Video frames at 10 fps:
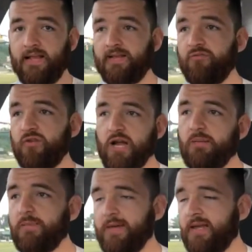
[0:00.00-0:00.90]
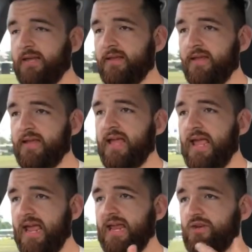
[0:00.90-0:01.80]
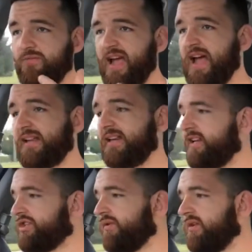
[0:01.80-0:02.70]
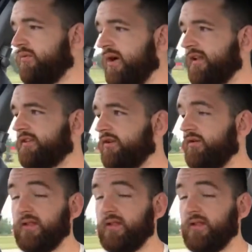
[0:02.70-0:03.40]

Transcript: Like, if you come to me and you've got an issue and you want to,